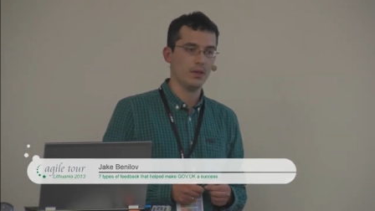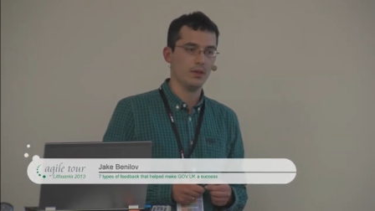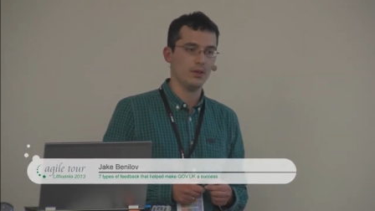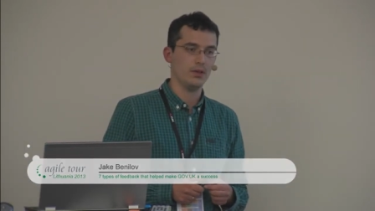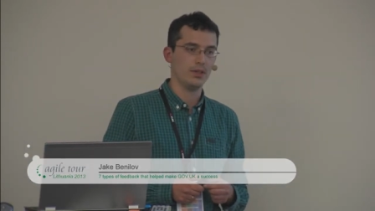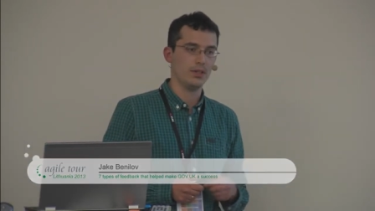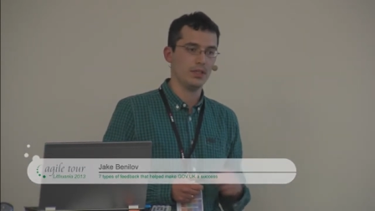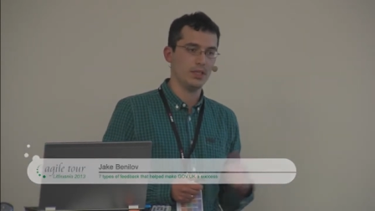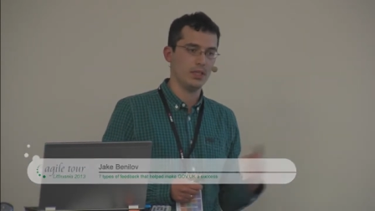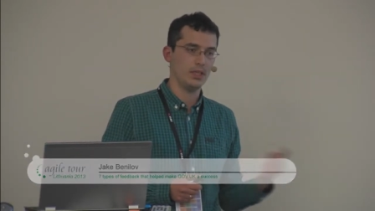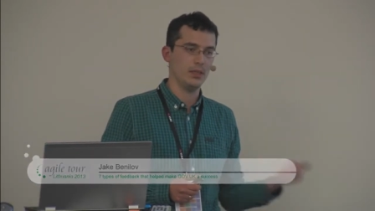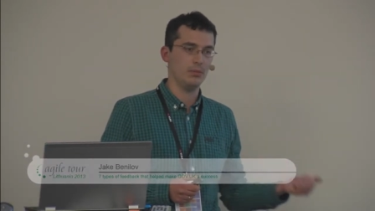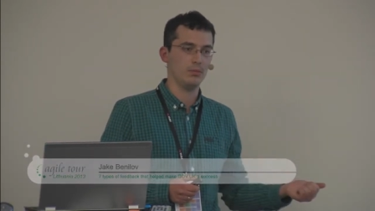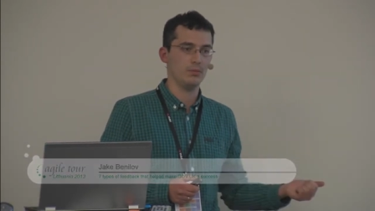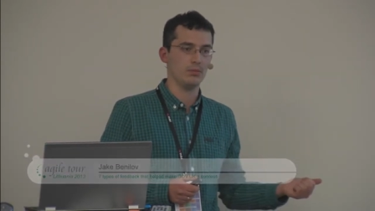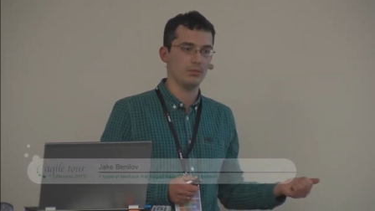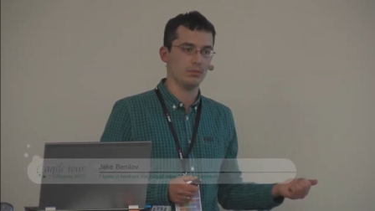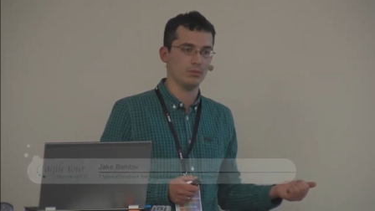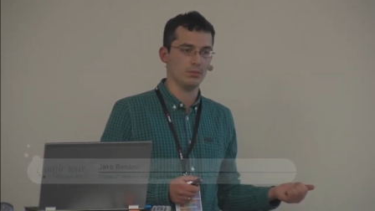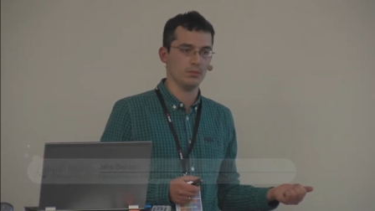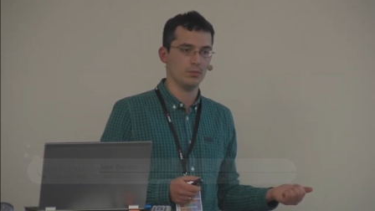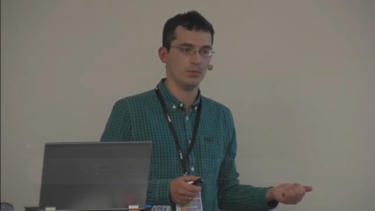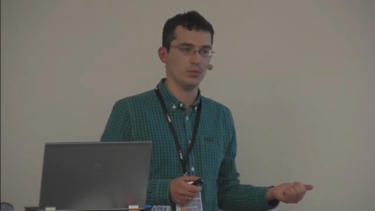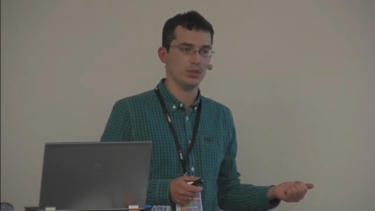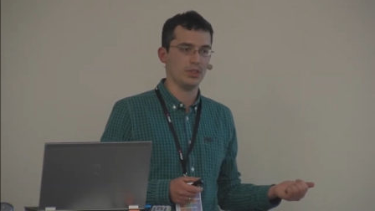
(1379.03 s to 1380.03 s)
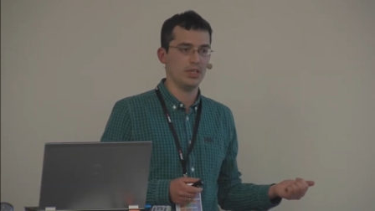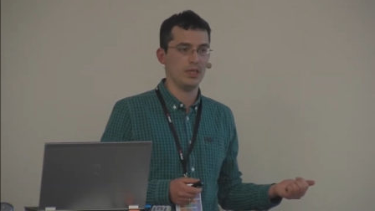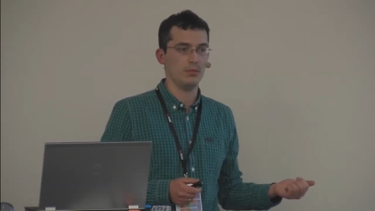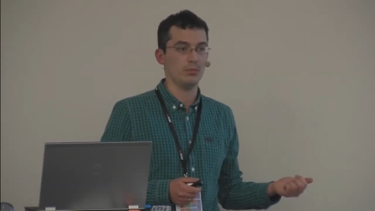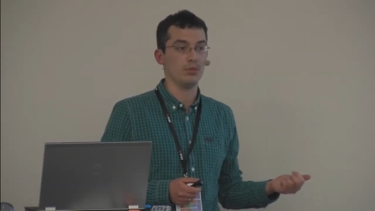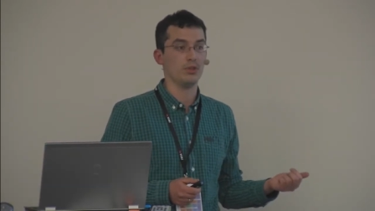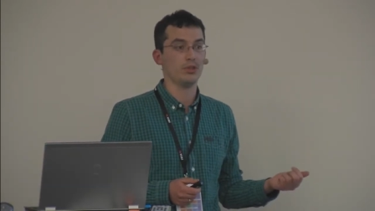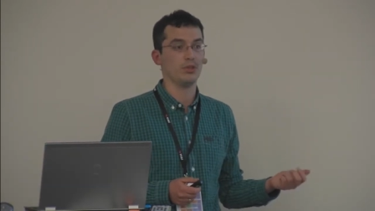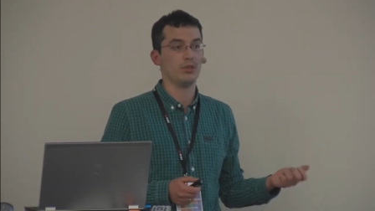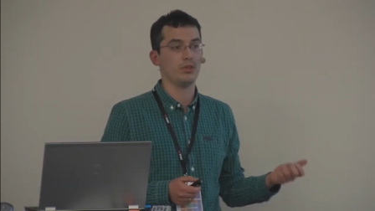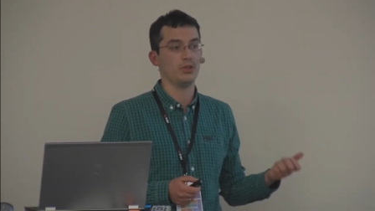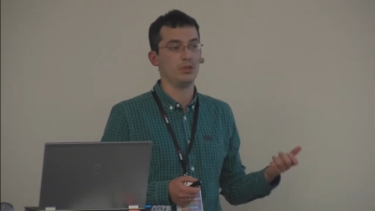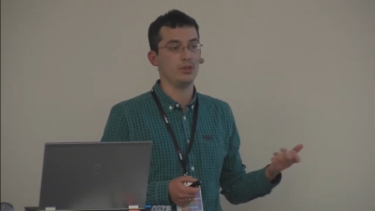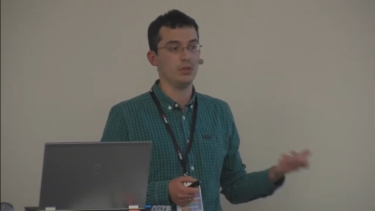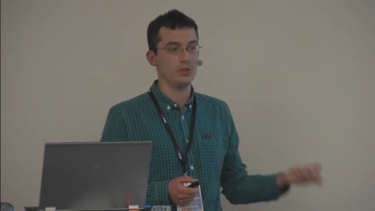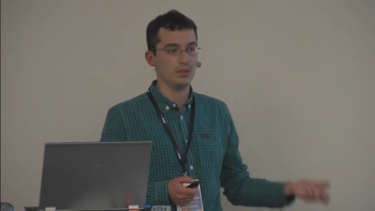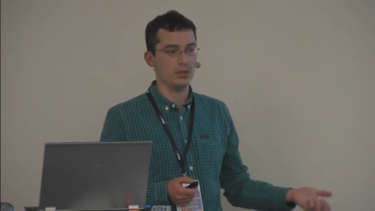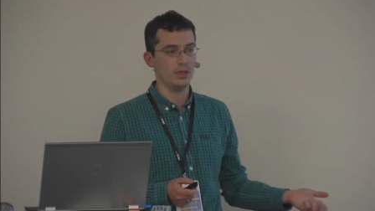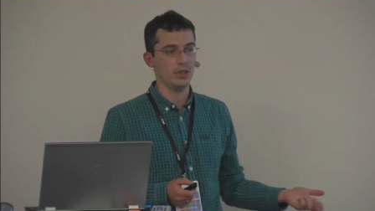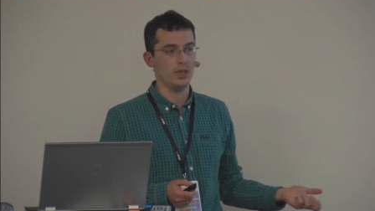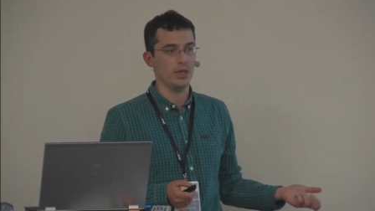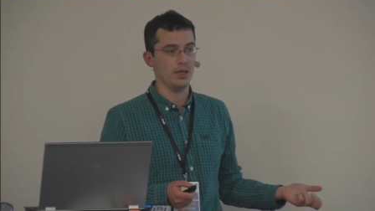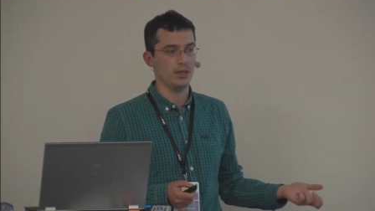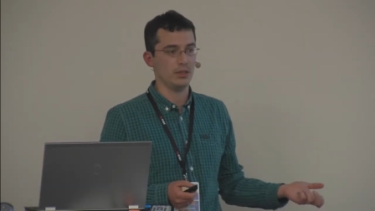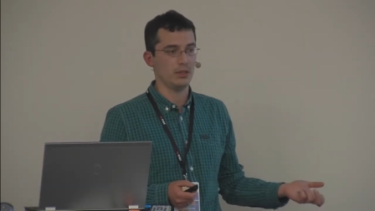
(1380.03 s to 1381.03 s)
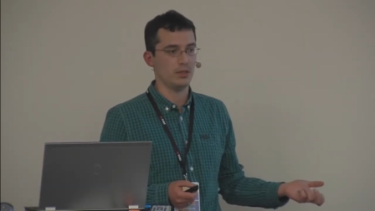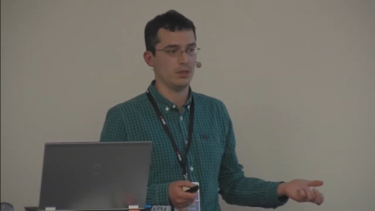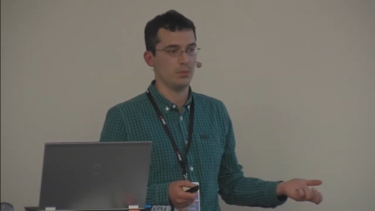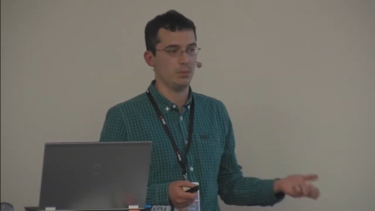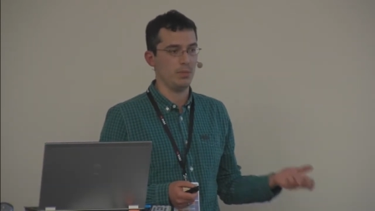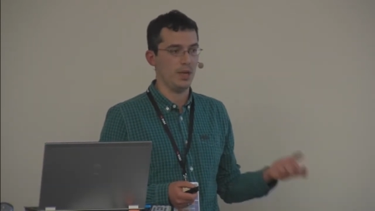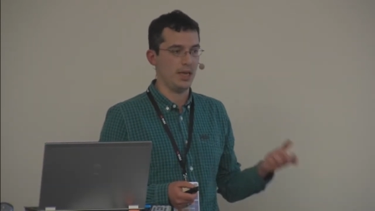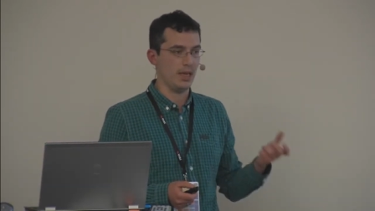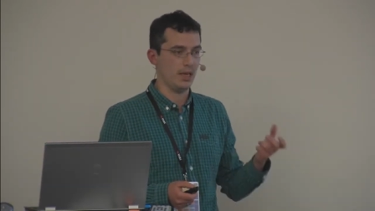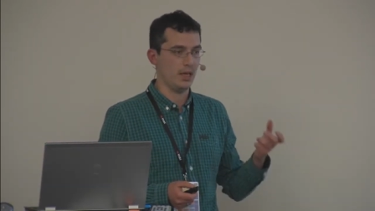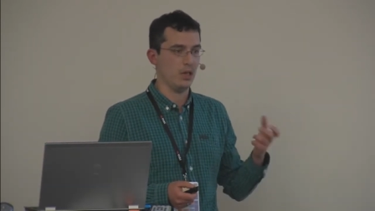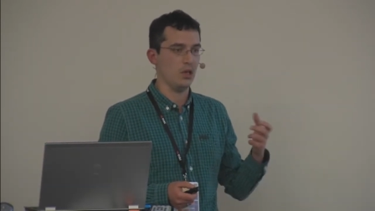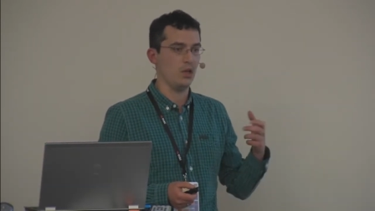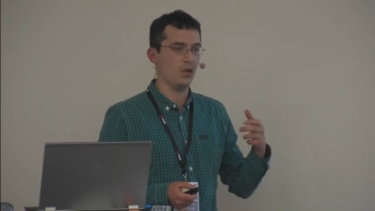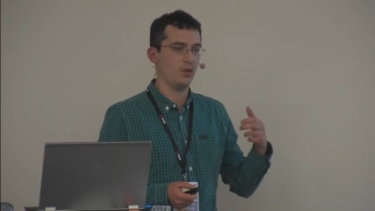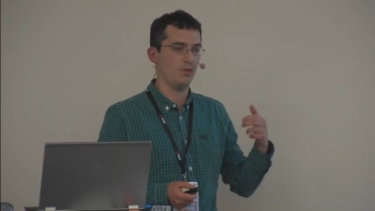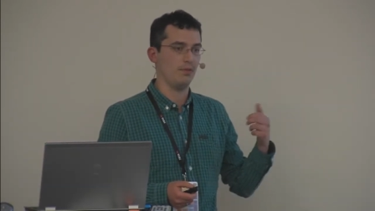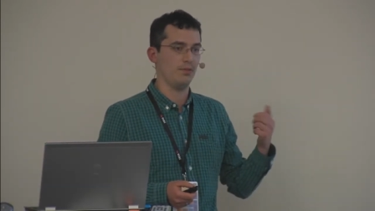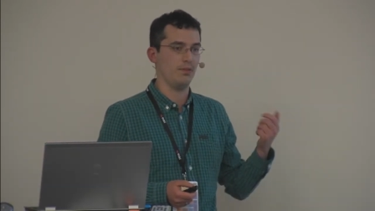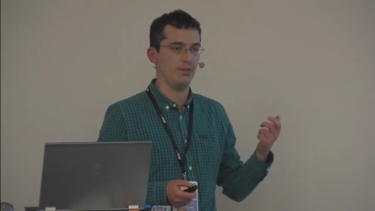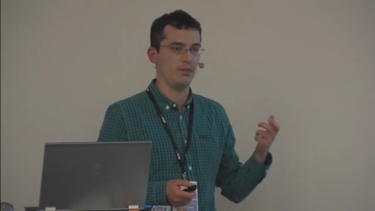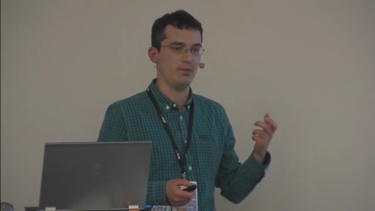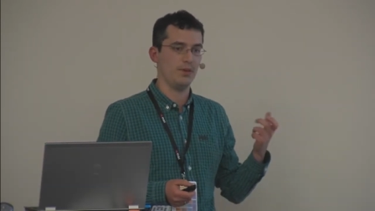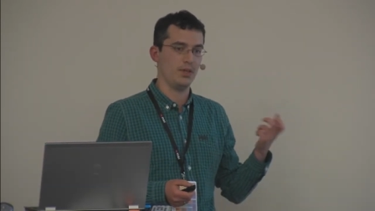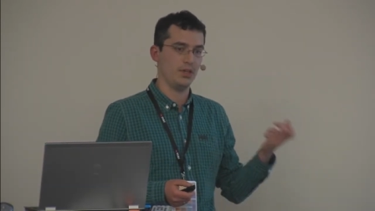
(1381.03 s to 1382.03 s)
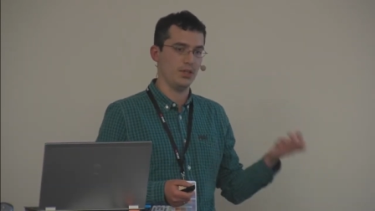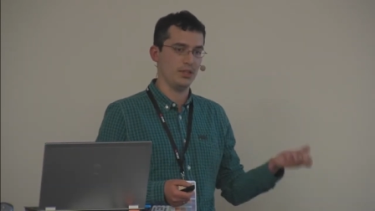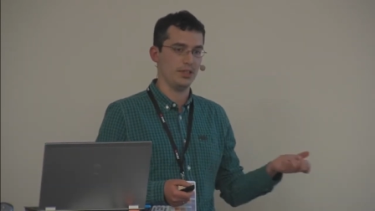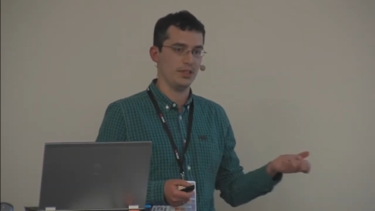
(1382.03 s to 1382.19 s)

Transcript: the team was able to utilize to make a lot of the very